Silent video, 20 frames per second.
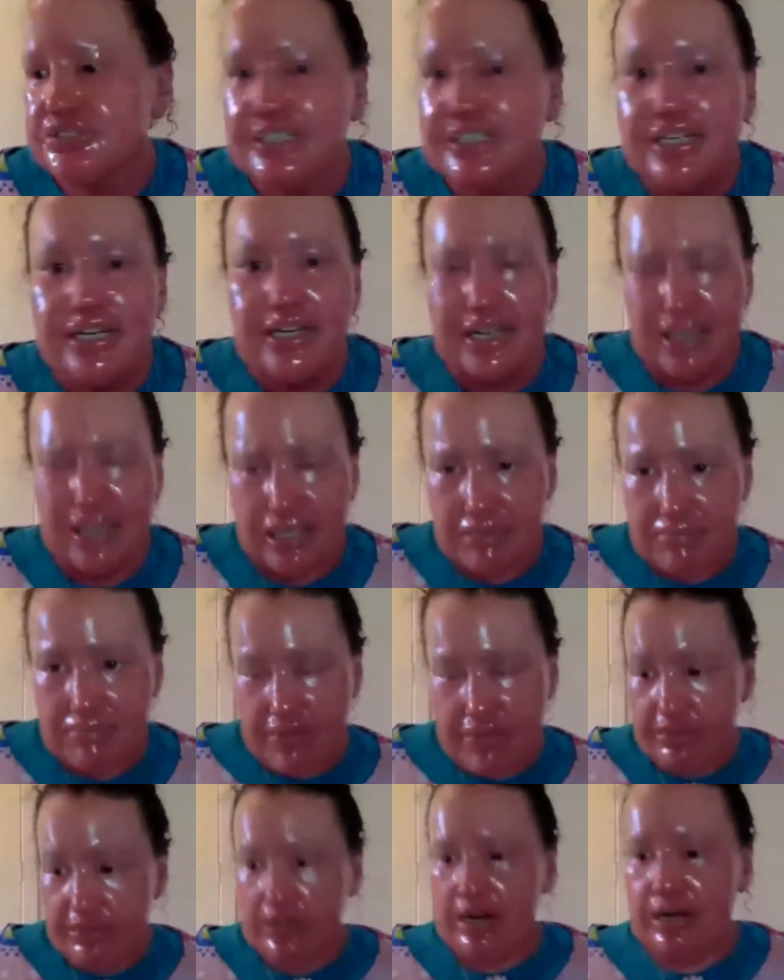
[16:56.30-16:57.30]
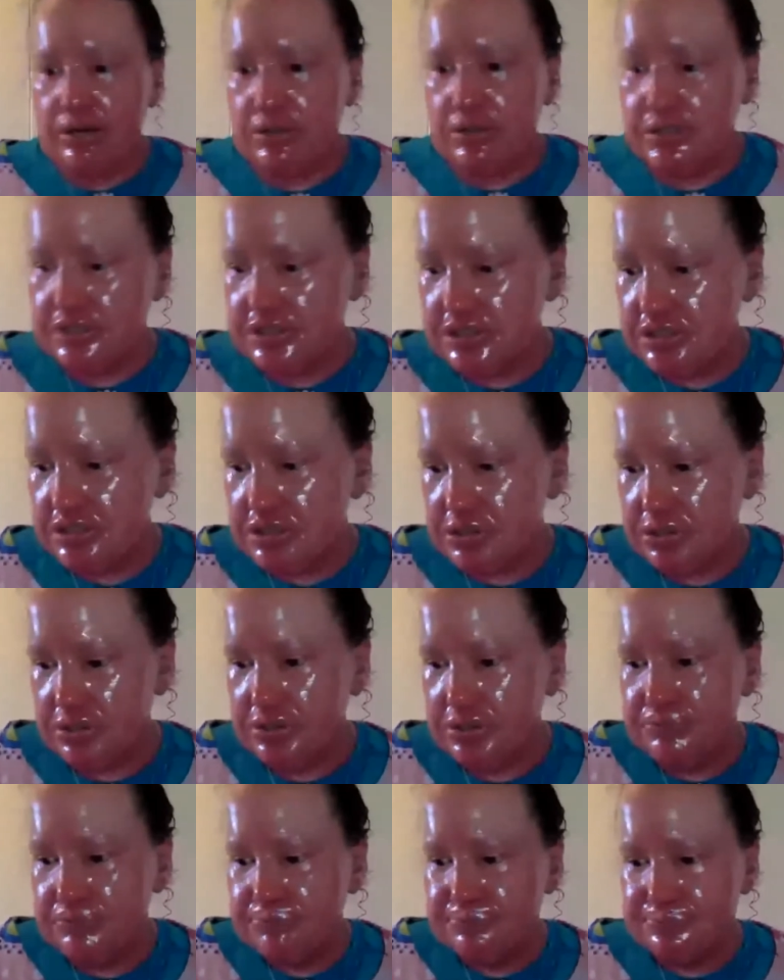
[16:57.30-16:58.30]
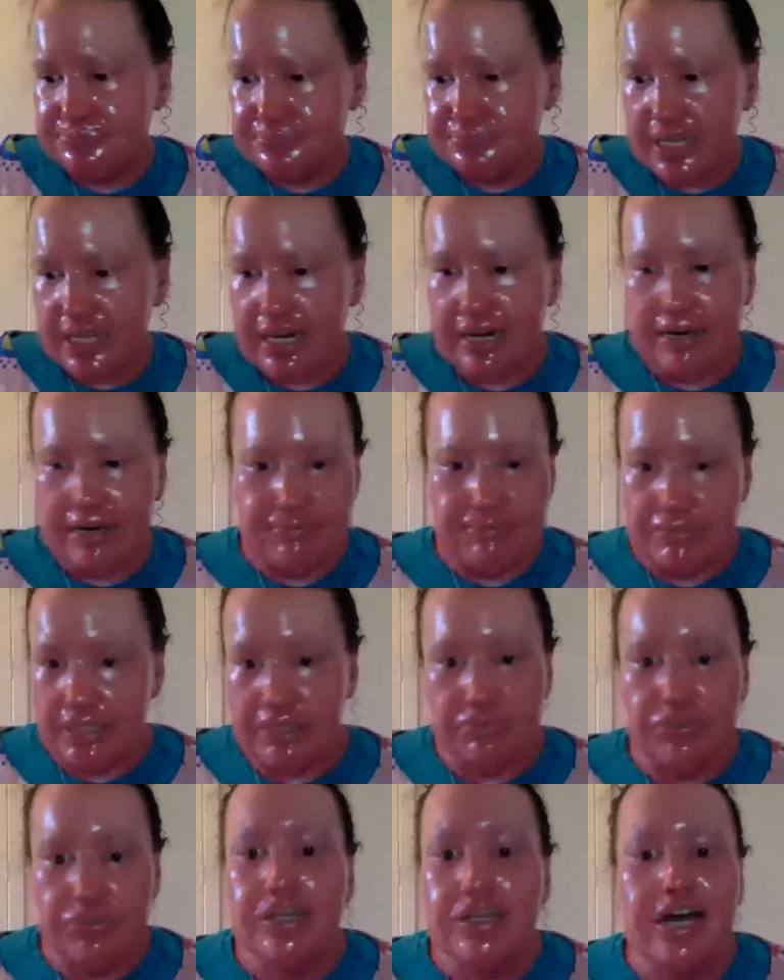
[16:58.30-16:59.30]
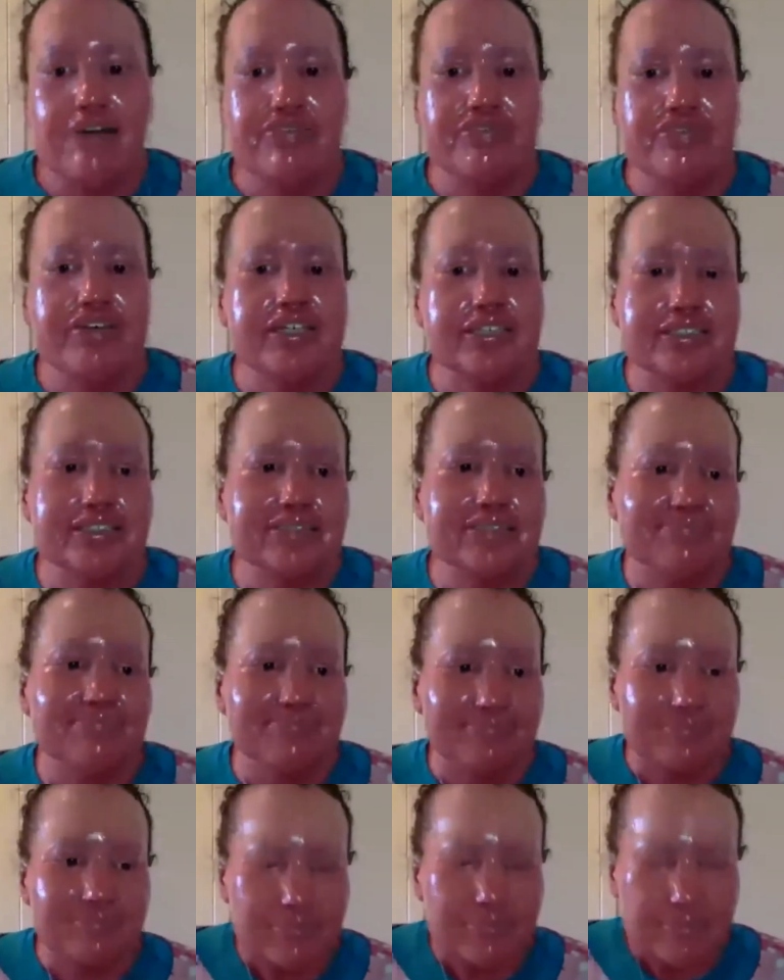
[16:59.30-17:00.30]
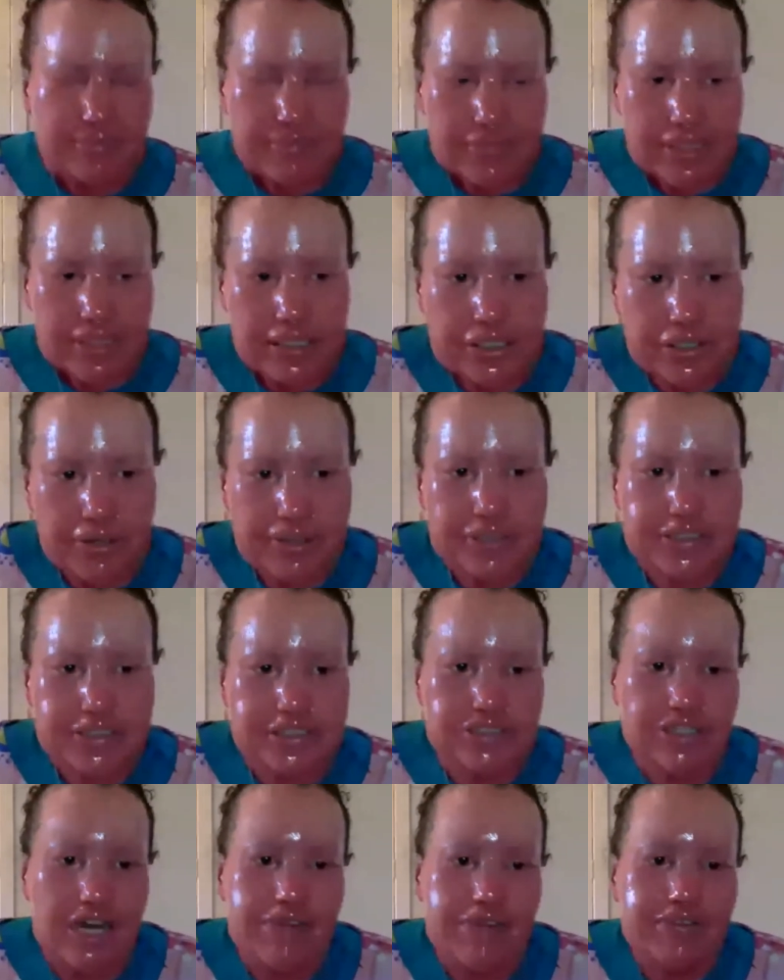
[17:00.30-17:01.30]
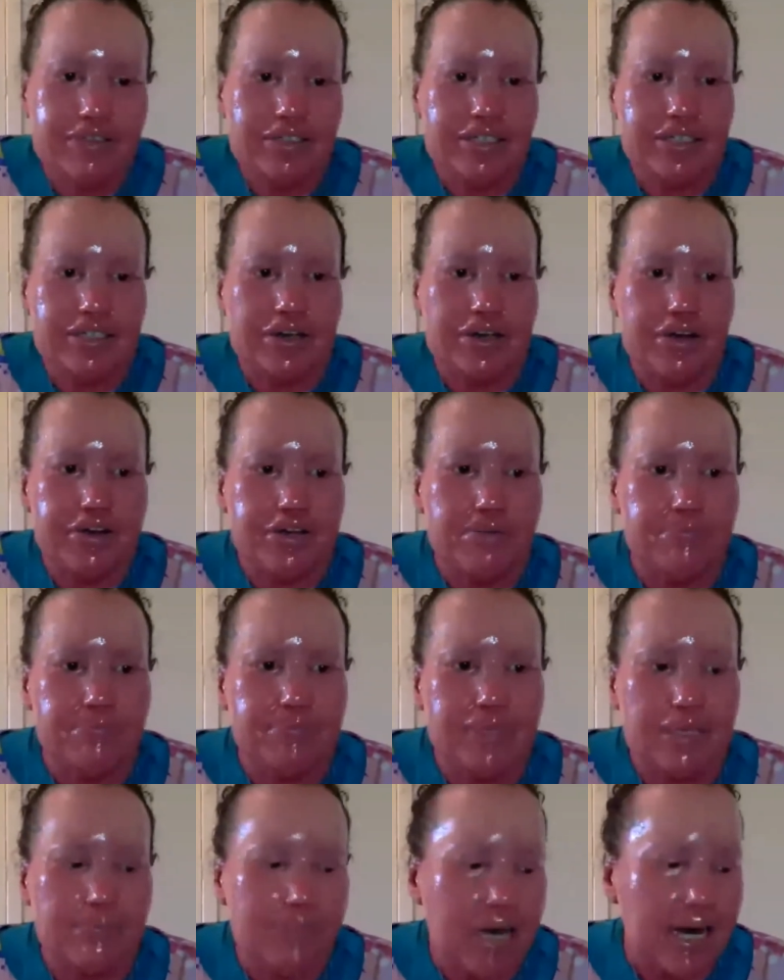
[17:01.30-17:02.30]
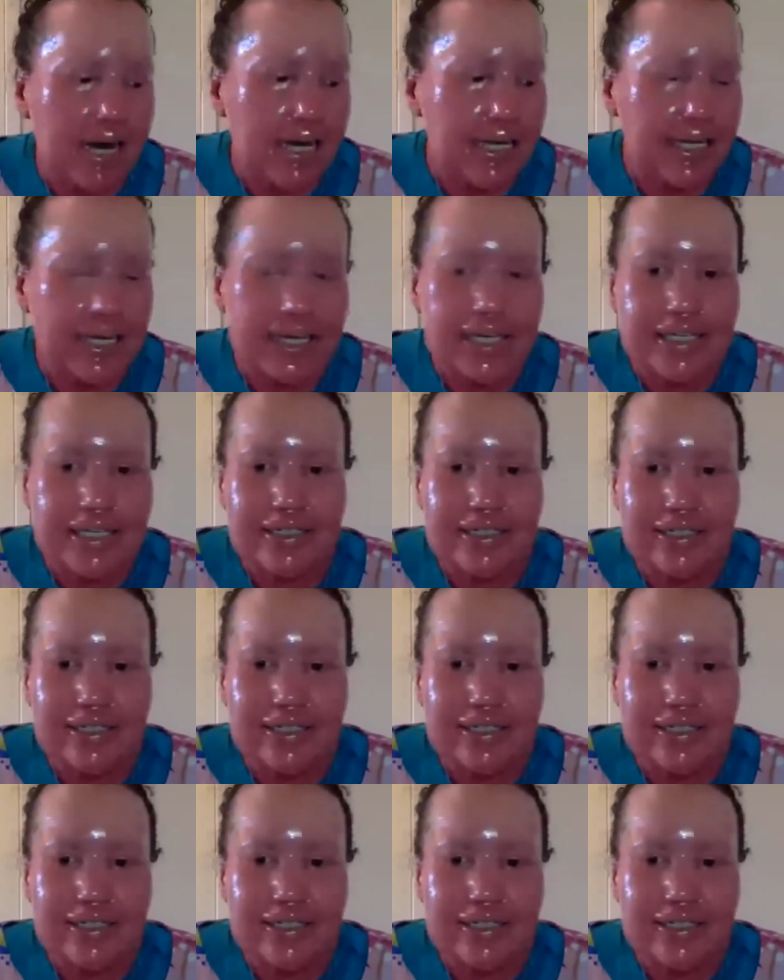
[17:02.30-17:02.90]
it meant that I got to do in real life events. I got to travel and go to Bali and